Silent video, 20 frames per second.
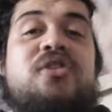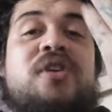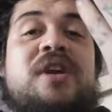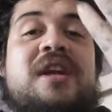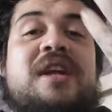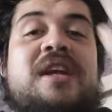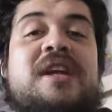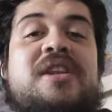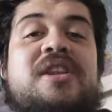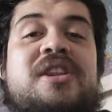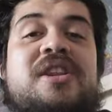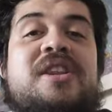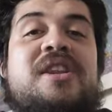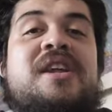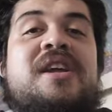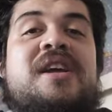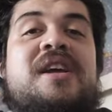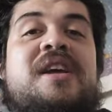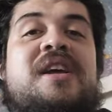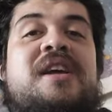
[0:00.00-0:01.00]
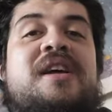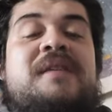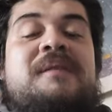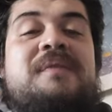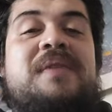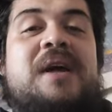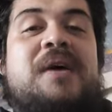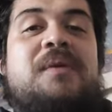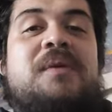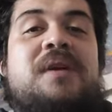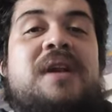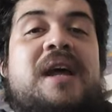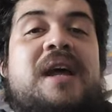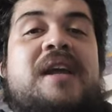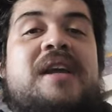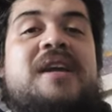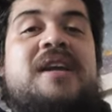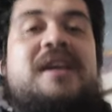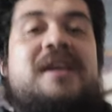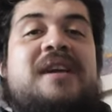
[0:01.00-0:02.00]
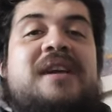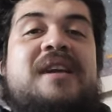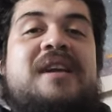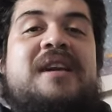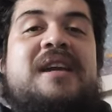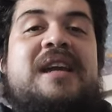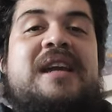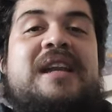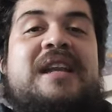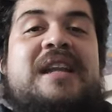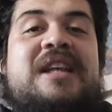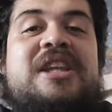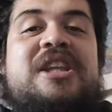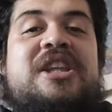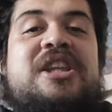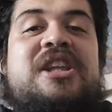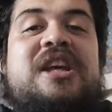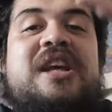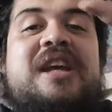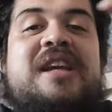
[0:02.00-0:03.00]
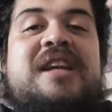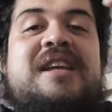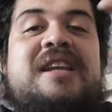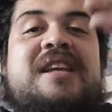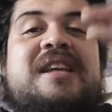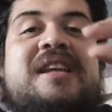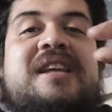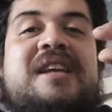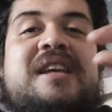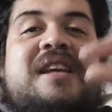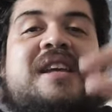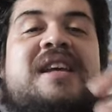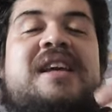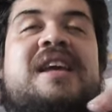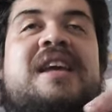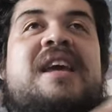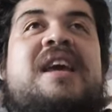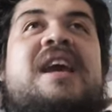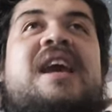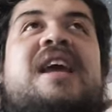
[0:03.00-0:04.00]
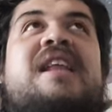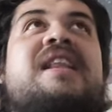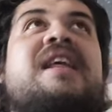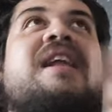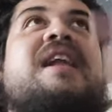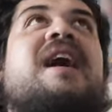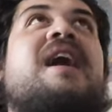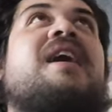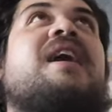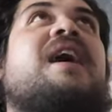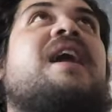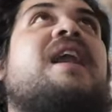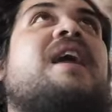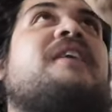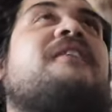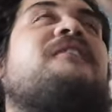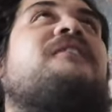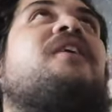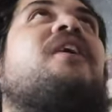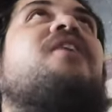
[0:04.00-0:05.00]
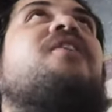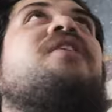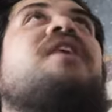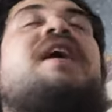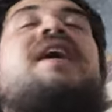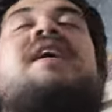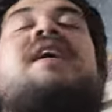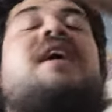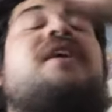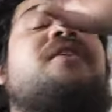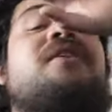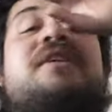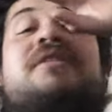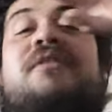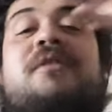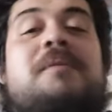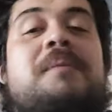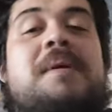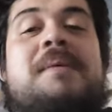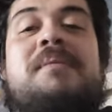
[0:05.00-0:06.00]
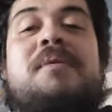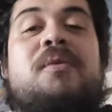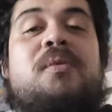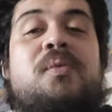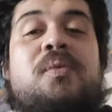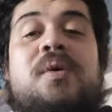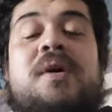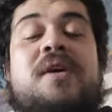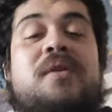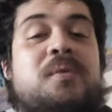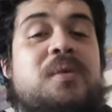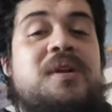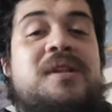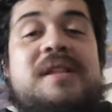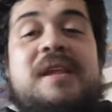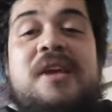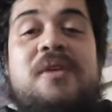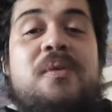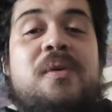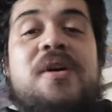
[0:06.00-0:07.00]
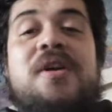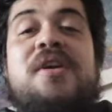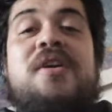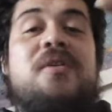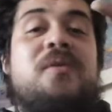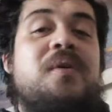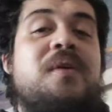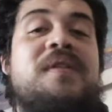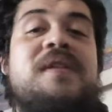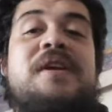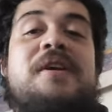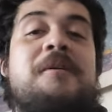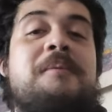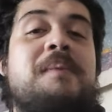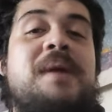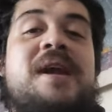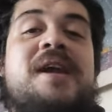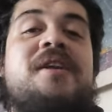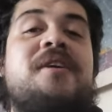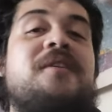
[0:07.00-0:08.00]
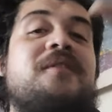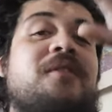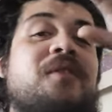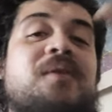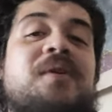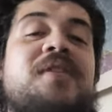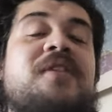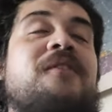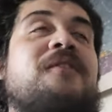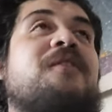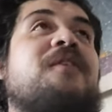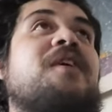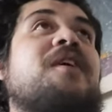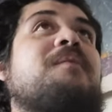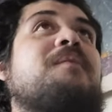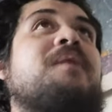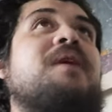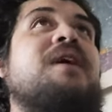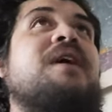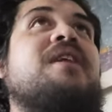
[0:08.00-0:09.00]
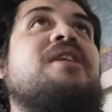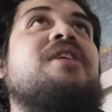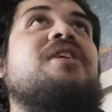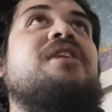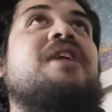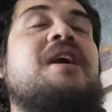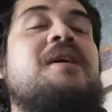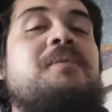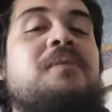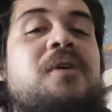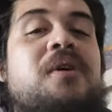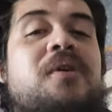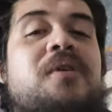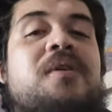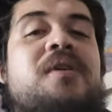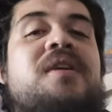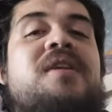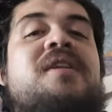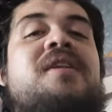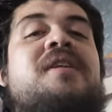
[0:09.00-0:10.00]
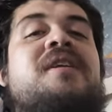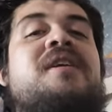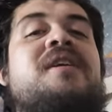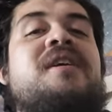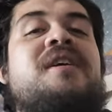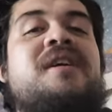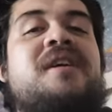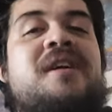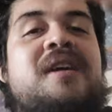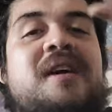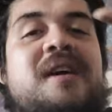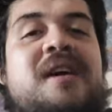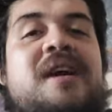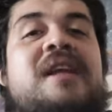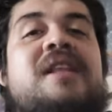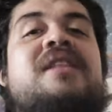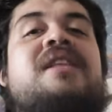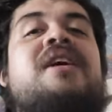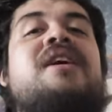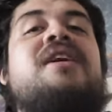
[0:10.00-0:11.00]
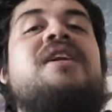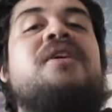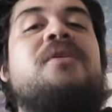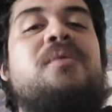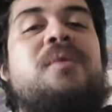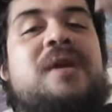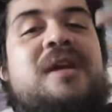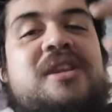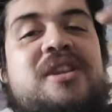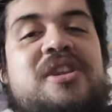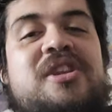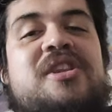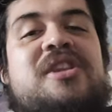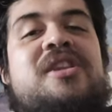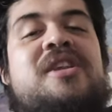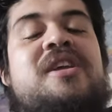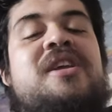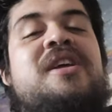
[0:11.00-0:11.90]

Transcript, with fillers: trinkets that would like initiate and then I, I like follow I, I don't even remember what what they were what they were made of or what the fuck but it just kept going until it reached